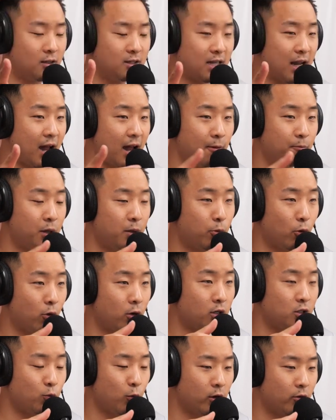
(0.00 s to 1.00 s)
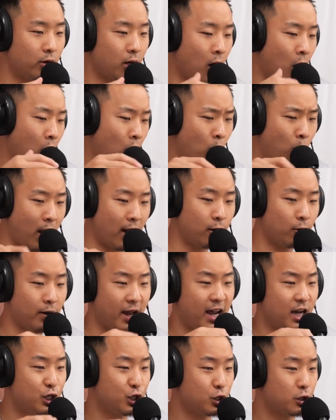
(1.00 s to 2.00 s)
time, people were always wondering, oh, why don't
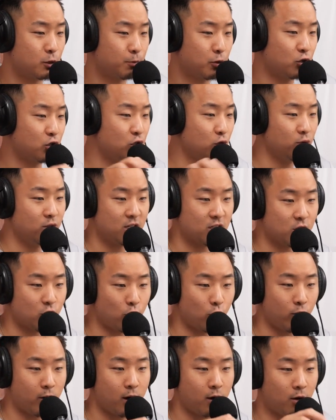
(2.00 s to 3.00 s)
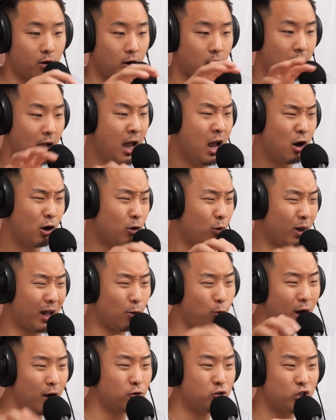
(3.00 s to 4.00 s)
Asians pursue this career? Or, or like,
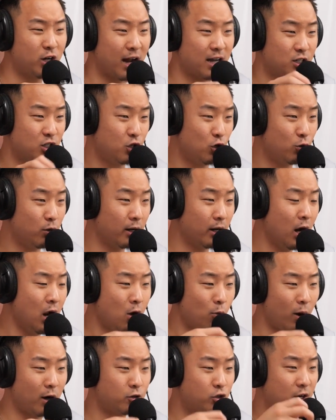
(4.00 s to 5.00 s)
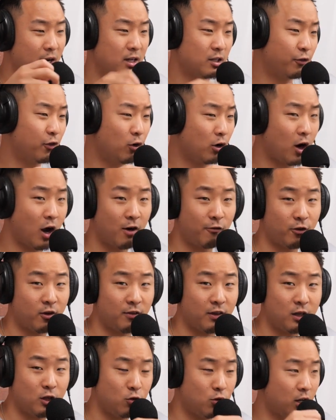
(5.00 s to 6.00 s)
why don't you guys do it? Why don't you guys feel confident
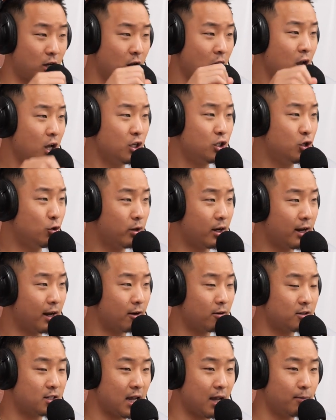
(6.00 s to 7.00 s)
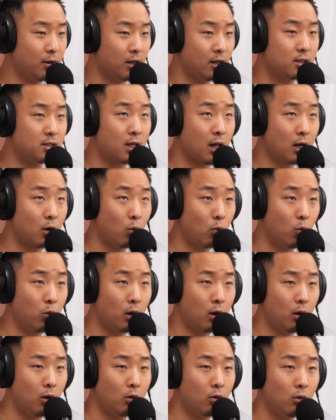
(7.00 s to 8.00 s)
that you can do it in entertainment? It's like,
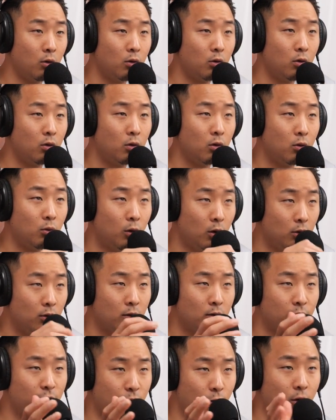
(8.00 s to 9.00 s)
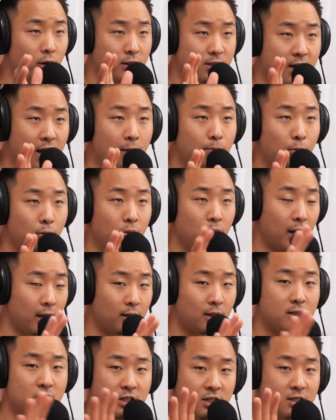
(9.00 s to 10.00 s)
well, well, for example, like
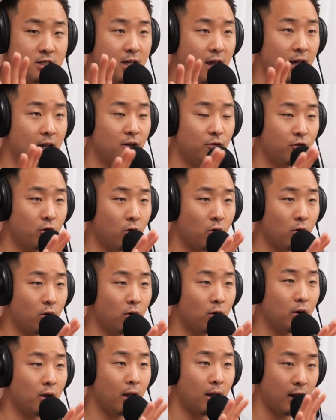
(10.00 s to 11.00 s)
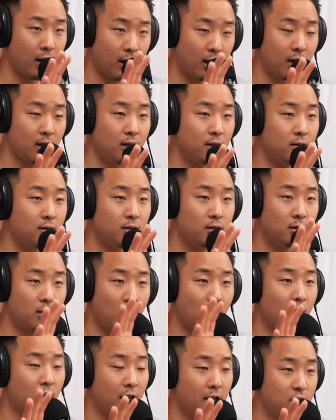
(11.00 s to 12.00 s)
let's just say if you're a
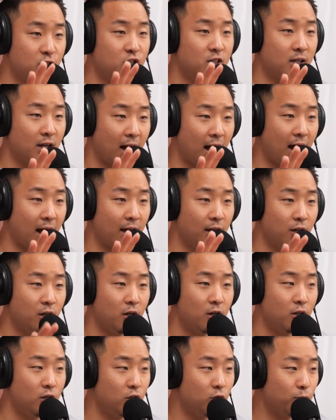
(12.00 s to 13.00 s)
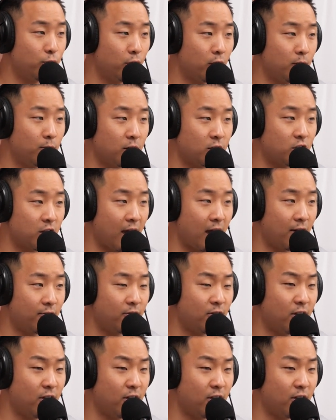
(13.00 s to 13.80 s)
Caucasian guy, you pretty much have